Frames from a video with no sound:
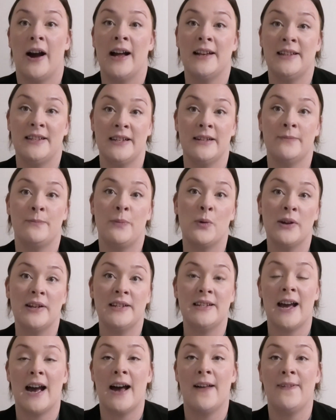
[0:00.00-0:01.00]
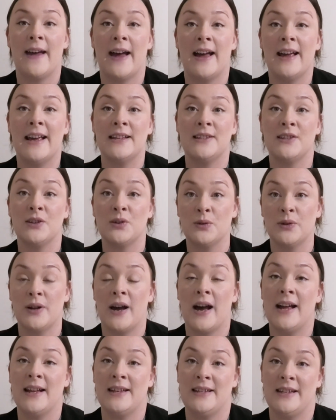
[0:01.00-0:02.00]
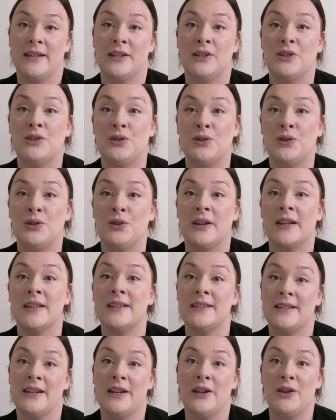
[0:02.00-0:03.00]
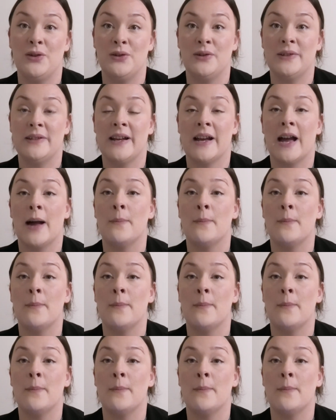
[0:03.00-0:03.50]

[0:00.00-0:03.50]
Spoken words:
I did point out that it's a good idea to consider using